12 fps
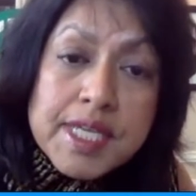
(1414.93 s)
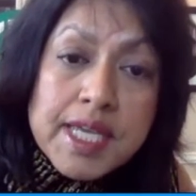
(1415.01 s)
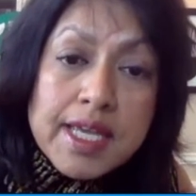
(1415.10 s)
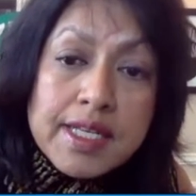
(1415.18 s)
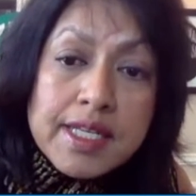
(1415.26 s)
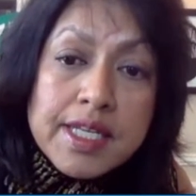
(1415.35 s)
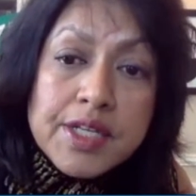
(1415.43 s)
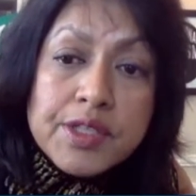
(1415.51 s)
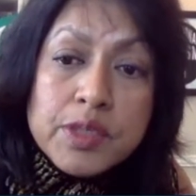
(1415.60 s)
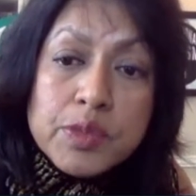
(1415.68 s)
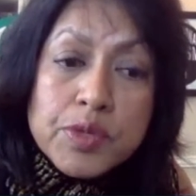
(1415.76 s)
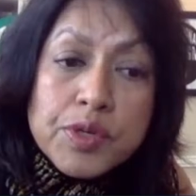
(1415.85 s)
And here
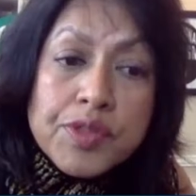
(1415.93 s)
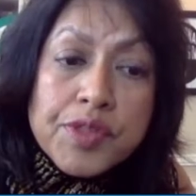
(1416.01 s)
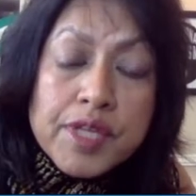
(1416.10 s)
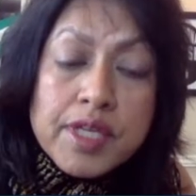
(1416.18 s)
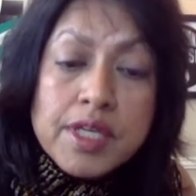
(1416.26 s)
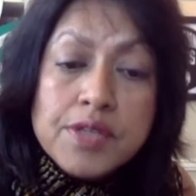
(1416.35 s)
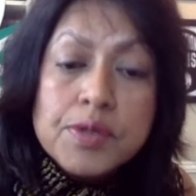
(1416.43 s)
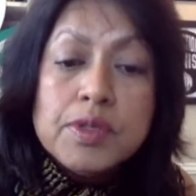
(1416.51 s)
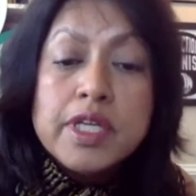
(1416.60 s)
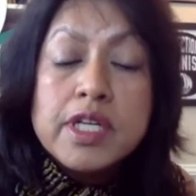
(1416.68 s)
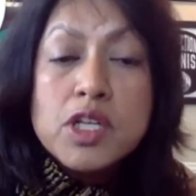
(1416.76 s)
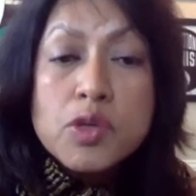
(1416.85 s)
they were thinking so
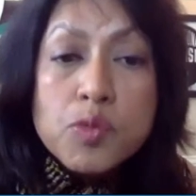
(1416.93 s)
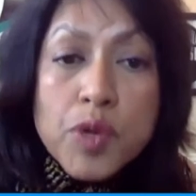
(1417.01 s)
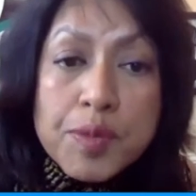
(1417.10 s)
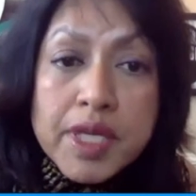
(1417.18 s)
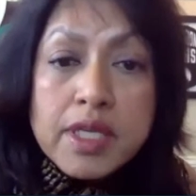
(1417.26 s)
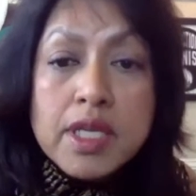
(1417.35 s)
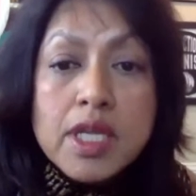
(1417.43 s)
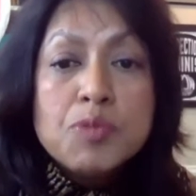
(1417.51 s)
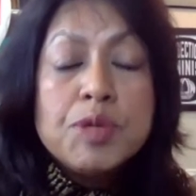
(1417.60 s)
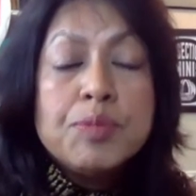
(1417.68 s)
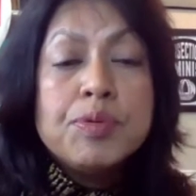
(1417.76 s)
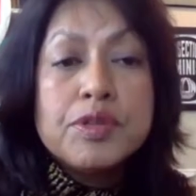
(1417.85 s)
little of women,
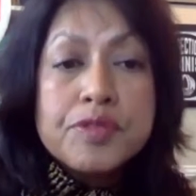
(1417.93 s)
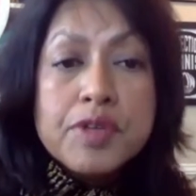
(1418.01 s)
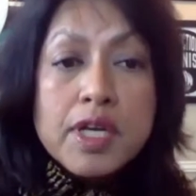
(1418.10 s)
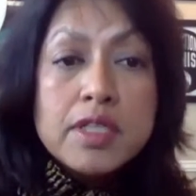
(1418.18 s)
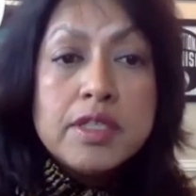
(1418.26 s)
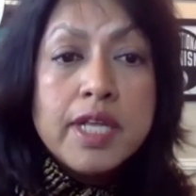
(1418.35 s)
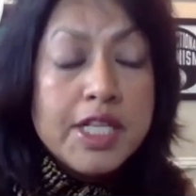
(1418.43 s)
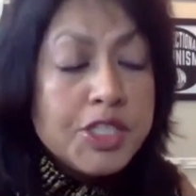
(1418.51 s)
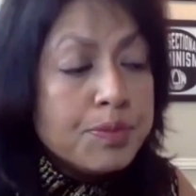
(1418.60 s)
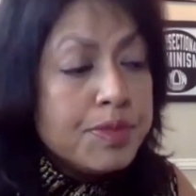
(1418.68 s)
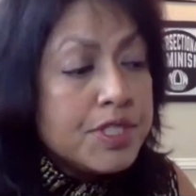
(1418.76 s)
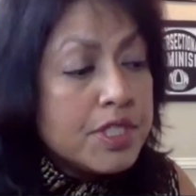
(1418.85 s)
people of color,
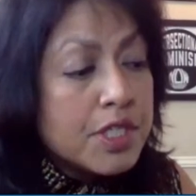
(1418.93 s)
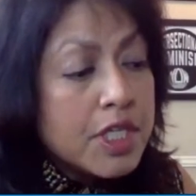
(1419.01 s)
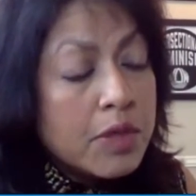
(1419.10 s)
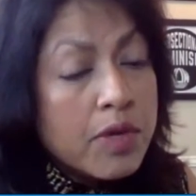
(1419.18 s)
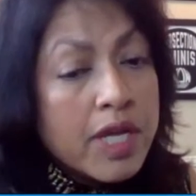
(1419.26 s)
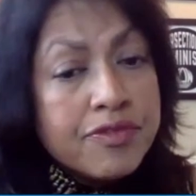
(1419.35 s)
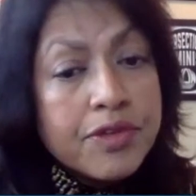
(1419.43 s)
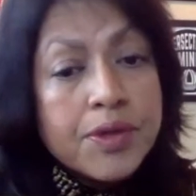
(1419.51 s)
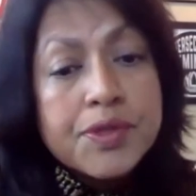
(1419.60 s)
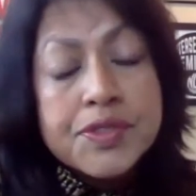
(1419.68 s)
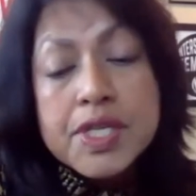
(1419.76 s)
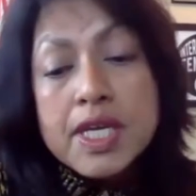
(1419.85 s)
LGBTQA
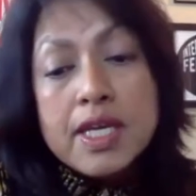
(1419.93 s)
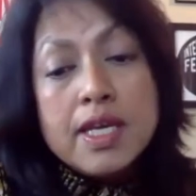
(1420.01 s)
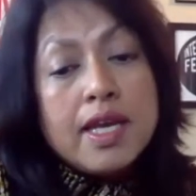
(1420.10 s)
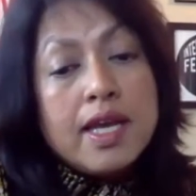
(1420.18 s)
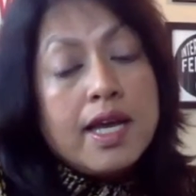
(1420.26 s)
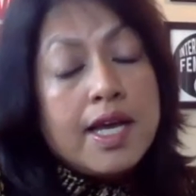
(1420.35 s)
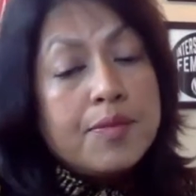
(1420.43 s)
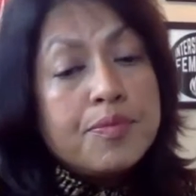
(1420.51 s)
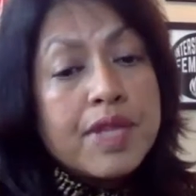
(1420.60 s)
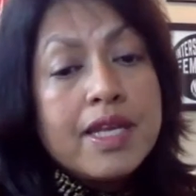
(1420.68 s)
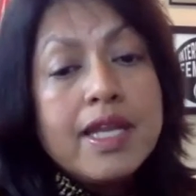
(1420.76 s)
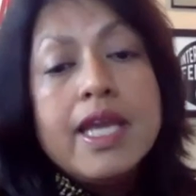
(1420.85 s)
folks, and
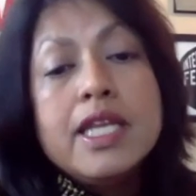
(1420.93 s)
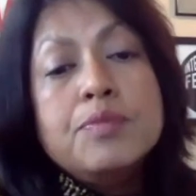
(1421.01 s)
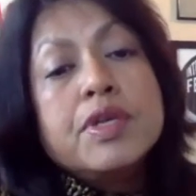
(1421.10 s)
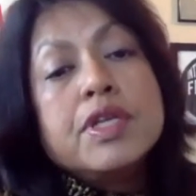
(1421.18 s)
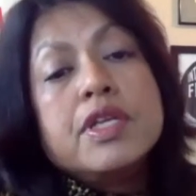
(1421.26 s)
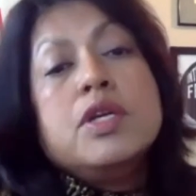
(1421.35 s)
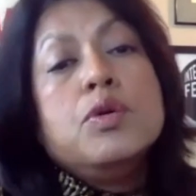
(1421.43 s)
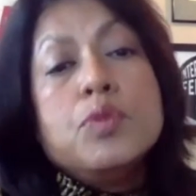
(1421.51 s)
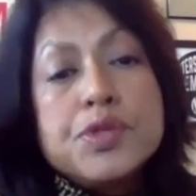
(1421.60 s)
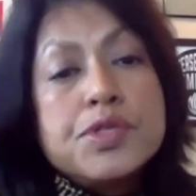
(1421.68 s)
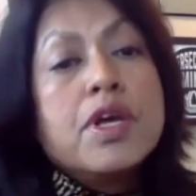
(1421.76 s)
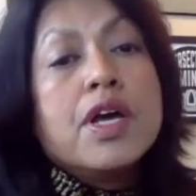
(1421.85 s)
anybody who
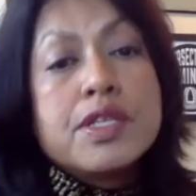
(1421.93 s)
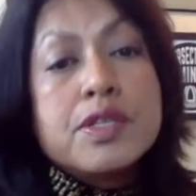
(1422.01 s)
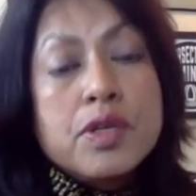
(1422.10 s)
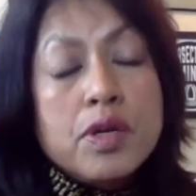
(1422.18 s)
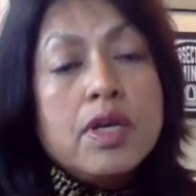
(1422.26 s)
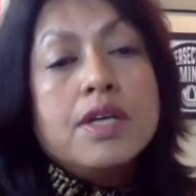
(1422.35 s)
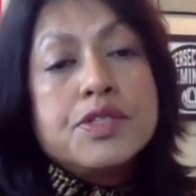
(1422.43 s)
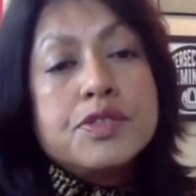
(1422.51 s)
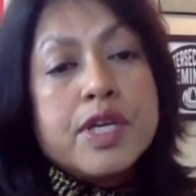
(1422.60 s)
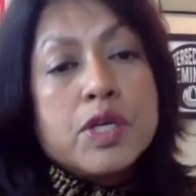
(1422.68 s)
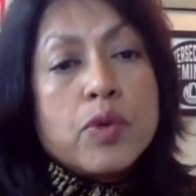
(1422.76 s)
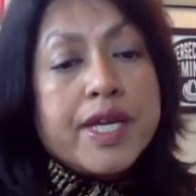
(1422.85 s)
was not a
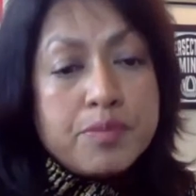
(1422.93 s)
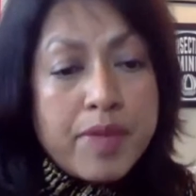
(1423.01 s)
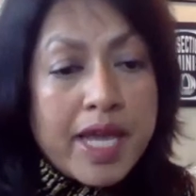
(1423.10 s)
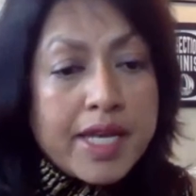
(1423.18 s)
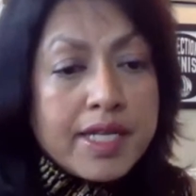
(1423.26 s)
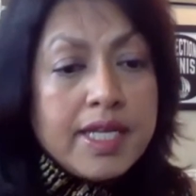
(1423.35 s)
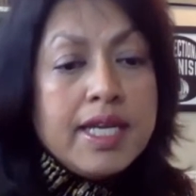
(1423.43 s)
straight white man.